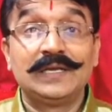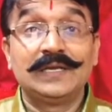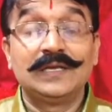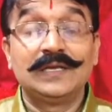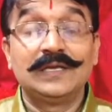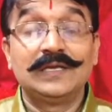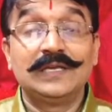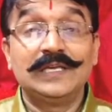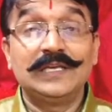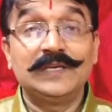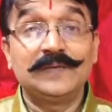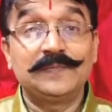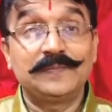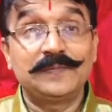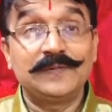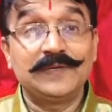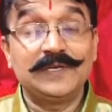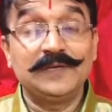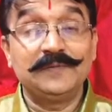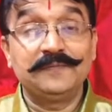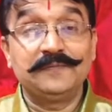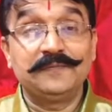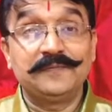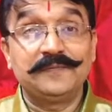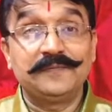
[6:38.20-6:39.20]

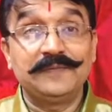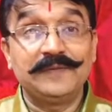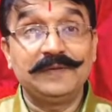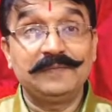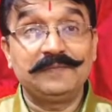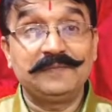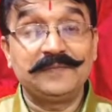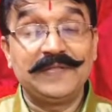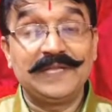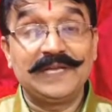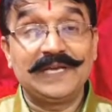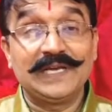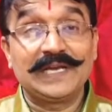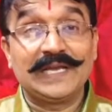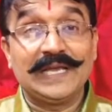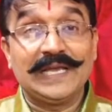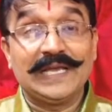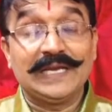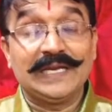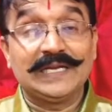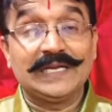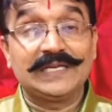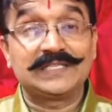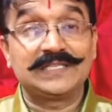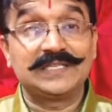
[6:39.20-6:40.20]
if they
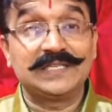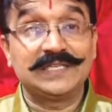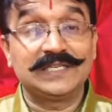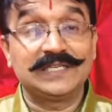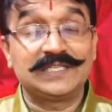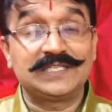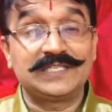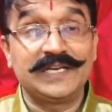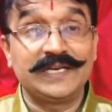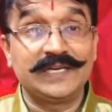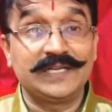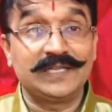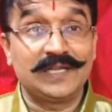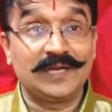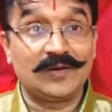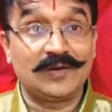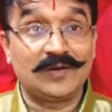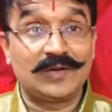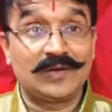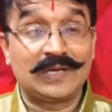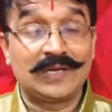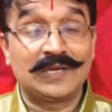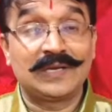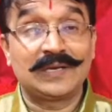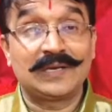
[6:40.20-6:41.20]
can extend
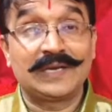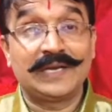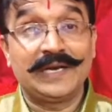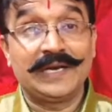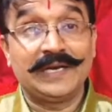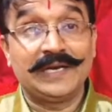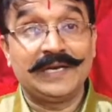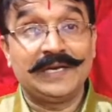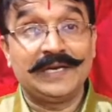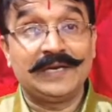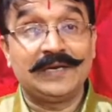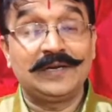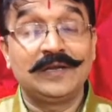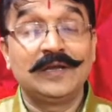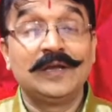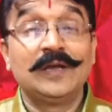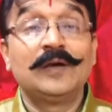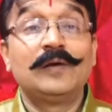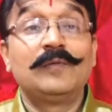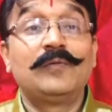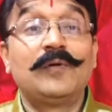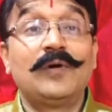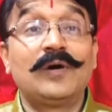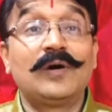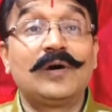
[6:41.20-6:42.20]
the credit,
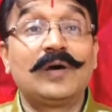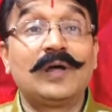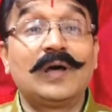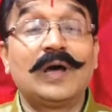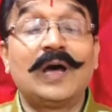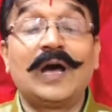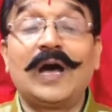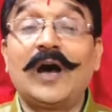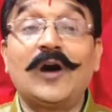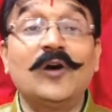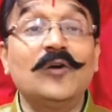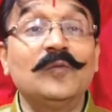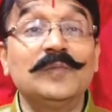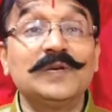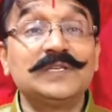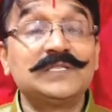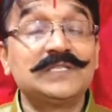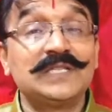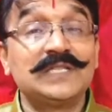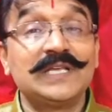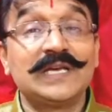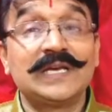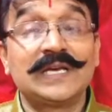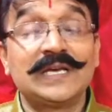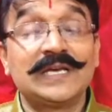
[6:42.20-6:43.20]
for how much
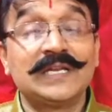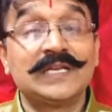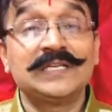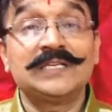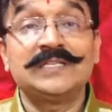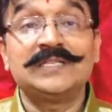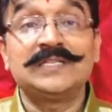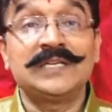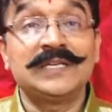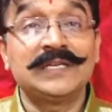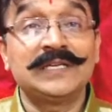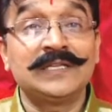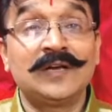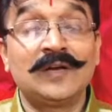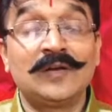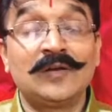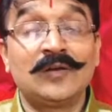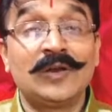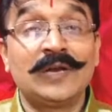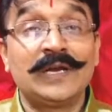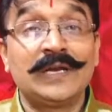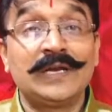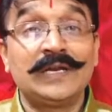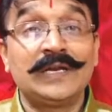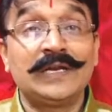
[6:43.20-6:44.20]
they can extend the
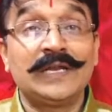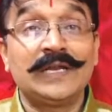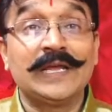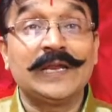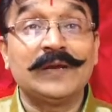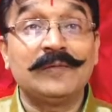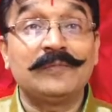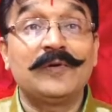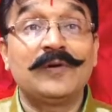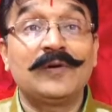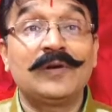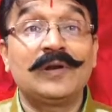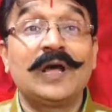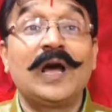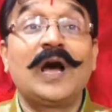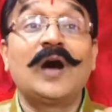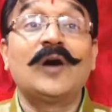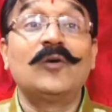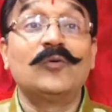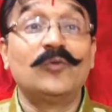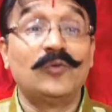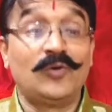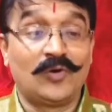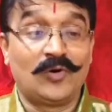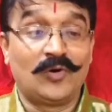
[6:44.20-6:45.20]
credit and for how
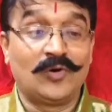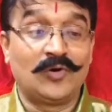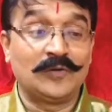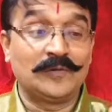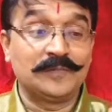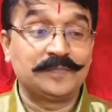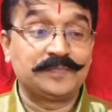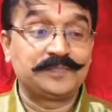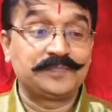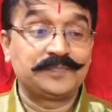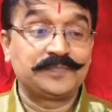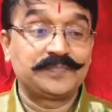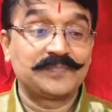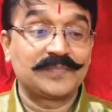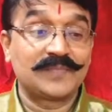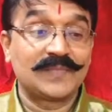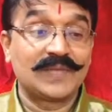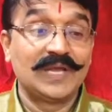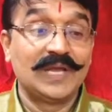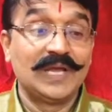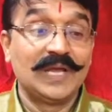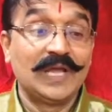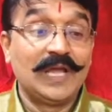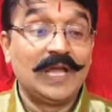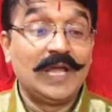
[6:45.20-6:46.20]
long.
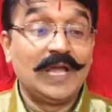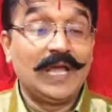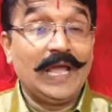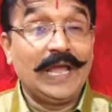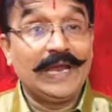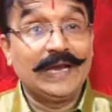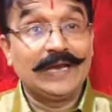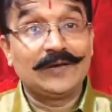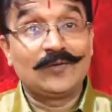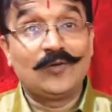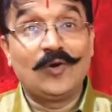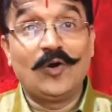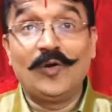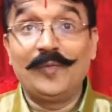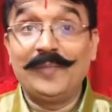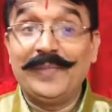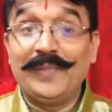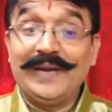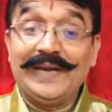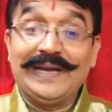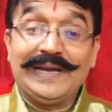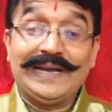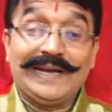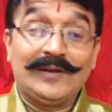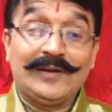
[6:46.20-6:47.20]
And
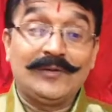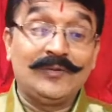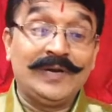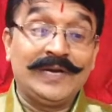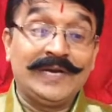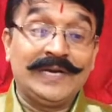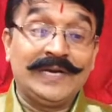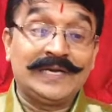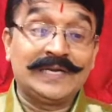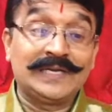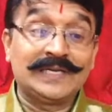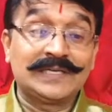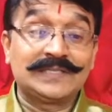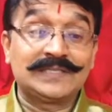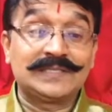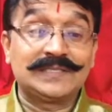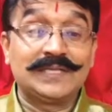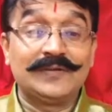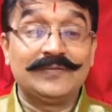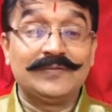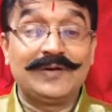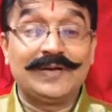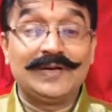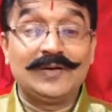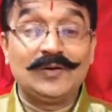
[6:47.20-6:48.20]
government regulators,
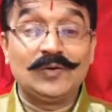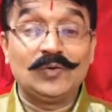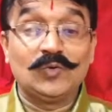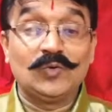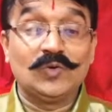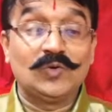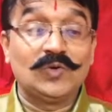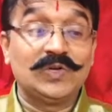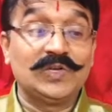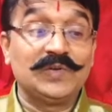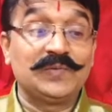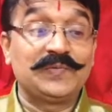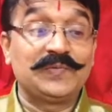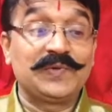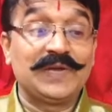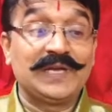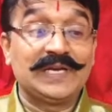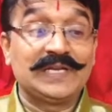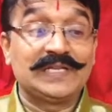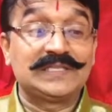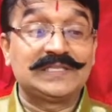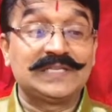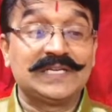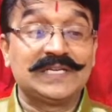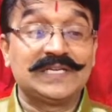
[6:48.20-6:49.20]
they want to know if
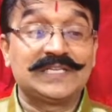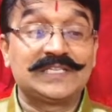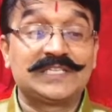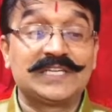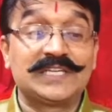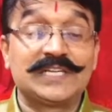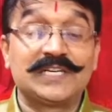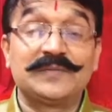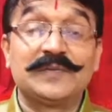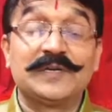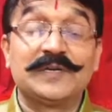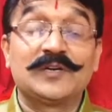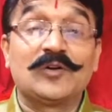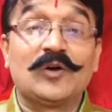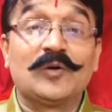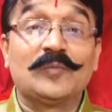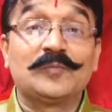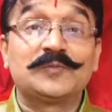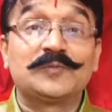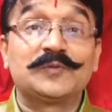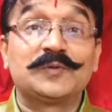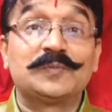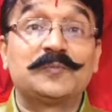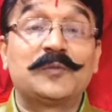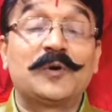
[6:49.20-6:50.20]
financial statement
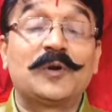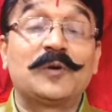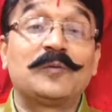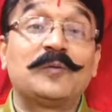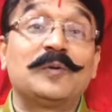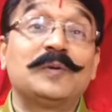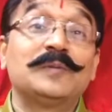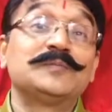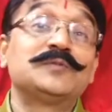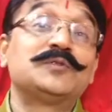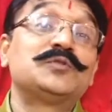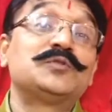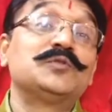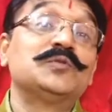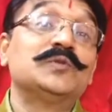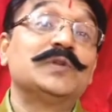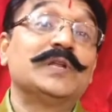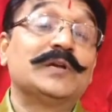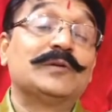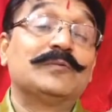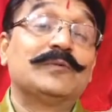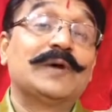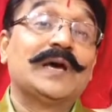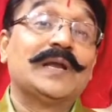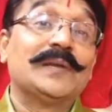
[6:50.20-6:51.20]
conforms to
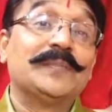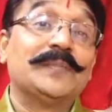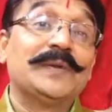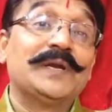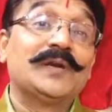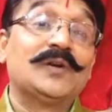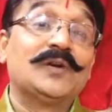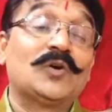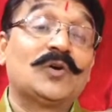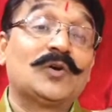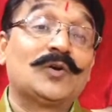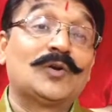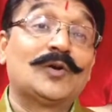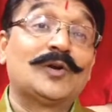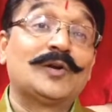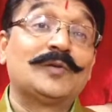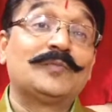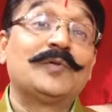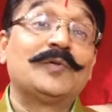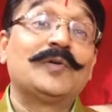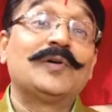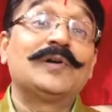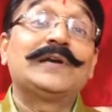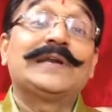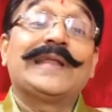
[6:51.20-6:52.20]
requirement or not
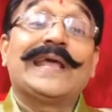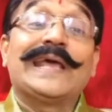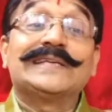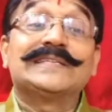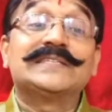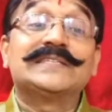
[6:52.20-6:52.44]
for tax